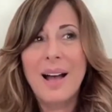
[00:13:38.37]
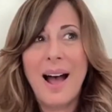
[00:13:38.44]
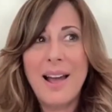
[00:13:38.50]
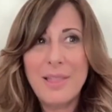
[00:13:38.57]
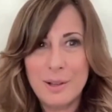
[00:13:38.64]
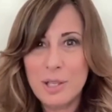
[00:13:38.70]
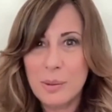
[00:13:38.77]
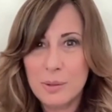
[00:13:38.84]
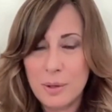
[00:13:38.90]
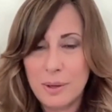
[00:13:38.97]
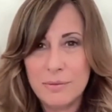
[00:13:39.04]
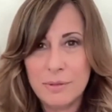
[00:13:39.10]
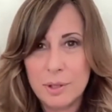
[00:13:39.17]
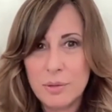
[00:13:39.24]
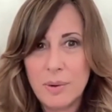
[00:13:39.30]
I thought she was
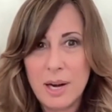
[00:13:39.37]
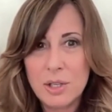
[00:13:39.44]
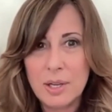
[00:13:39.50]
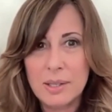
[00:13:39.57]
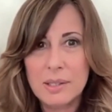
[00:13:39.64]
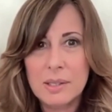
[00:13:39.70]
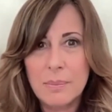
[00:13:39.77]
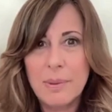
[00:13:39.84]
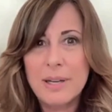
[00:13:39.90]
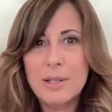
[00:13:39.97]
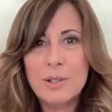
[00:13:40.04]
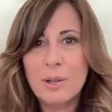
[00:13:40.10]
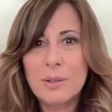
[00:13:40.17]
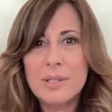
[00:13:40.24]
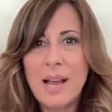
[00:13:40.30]
looking for directions, but it
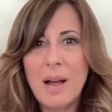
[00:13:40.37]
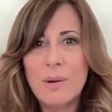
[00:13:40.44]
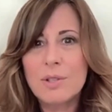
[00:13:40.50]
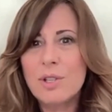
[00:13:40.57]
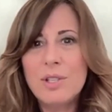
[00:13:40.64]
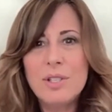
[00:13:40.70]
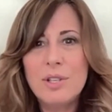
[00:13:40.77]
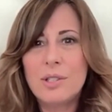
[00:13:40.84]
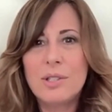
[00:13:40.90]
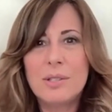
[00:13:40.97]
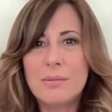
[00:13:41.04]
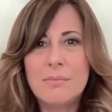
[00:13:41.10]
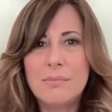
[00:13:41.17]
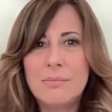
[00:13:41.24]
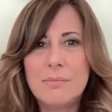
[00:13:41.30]
turns out she
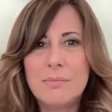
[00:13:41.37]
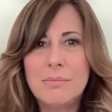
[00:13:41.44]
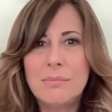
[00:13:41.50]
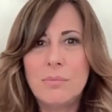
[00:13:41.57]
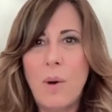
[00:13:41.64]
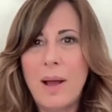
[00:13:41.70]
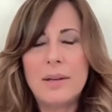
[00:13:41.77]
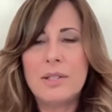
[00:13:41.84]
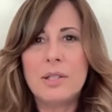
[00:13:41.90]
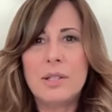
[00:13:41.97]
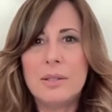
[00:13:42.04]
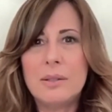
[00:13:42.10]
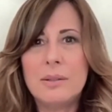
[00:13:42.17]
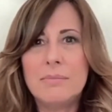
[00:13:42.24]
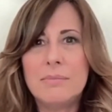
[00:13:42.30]
just wanted
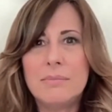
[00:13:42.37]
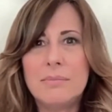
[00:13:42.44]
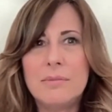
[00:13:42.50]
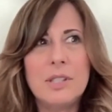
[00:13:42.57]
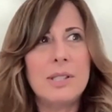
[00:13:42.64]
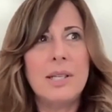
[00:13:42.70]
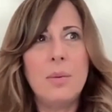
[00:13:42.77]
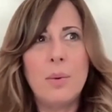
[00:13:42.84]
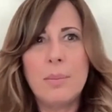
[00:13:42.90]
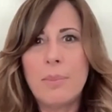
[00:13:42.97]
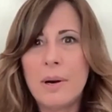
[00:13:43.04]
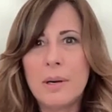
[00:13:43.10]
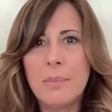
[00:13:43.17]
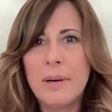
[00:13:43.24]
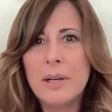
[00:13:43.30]
to see what
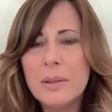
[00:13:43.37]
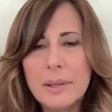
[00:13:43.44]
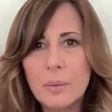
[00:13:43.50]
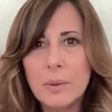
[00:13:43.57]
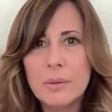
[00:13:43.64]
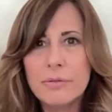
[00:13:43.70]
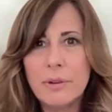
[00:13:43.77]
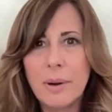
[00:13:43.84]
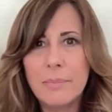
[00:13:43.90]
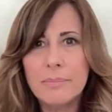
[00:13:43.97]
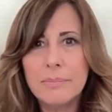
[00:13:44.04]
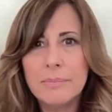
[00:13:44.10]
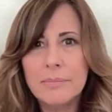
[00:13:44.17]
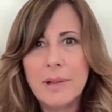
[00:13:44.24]
part of Maryland we're from.